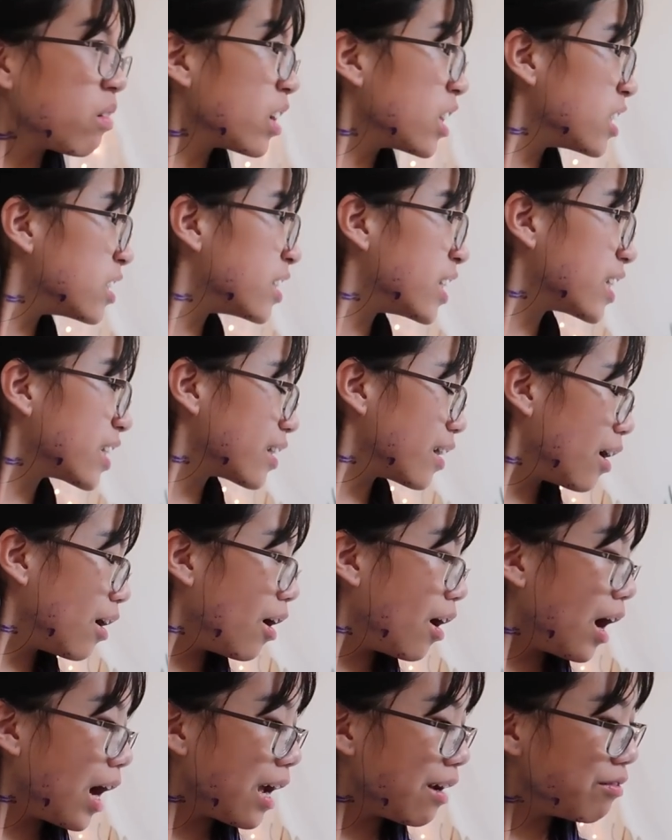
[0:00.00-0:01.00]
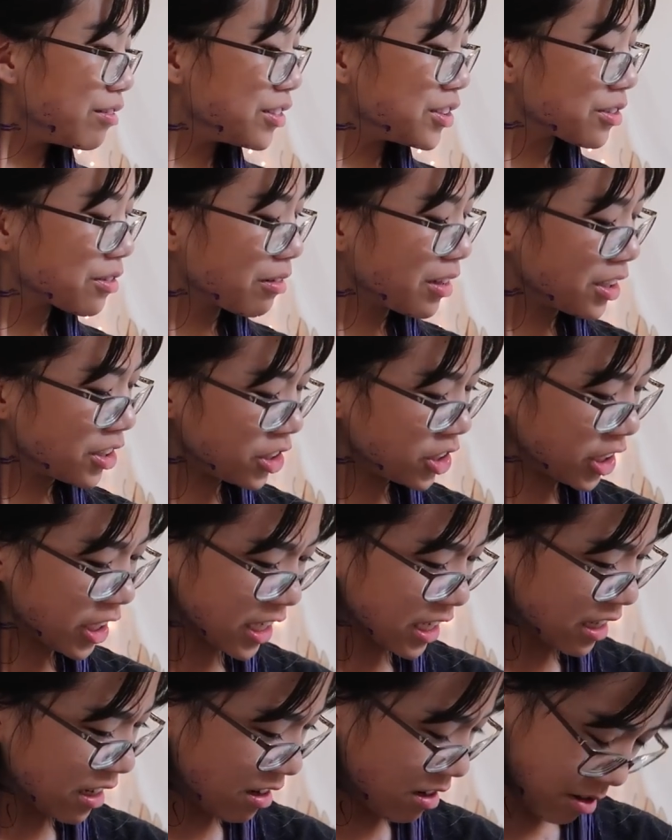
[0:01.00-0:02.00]
I want to take, I have a
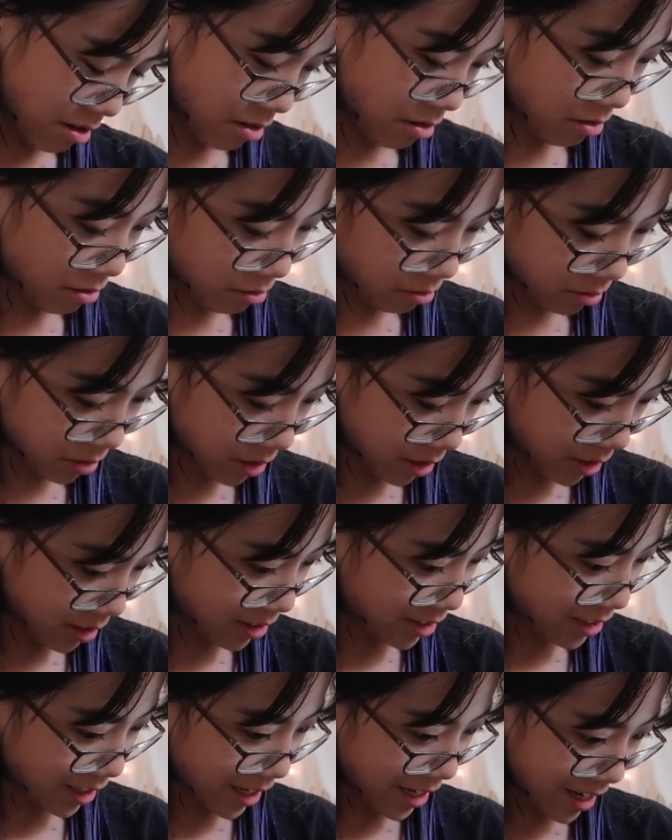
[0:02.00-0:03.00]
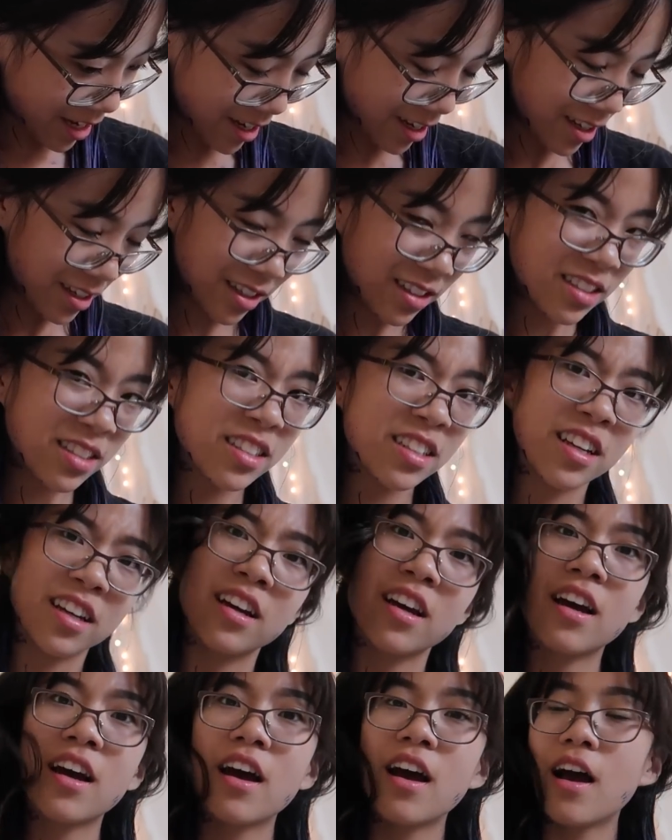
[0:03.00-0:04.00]
scrunchie. Oh sis.
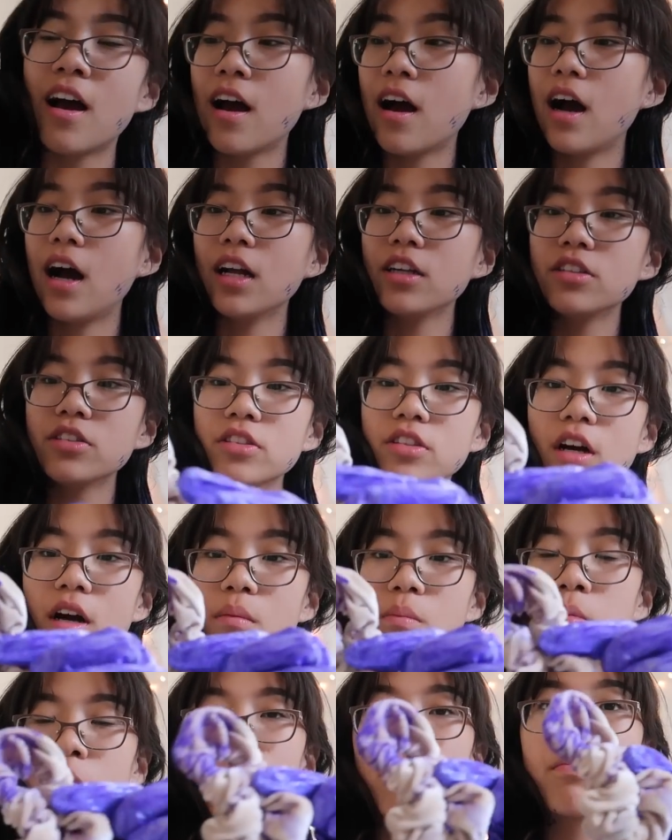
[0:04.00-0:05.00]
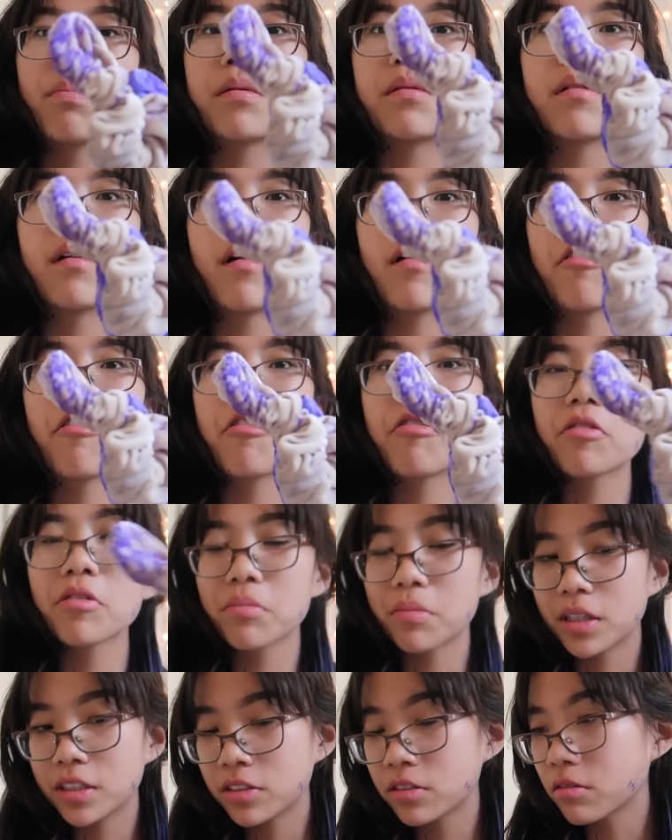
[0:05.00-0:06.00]
I just got purple all over my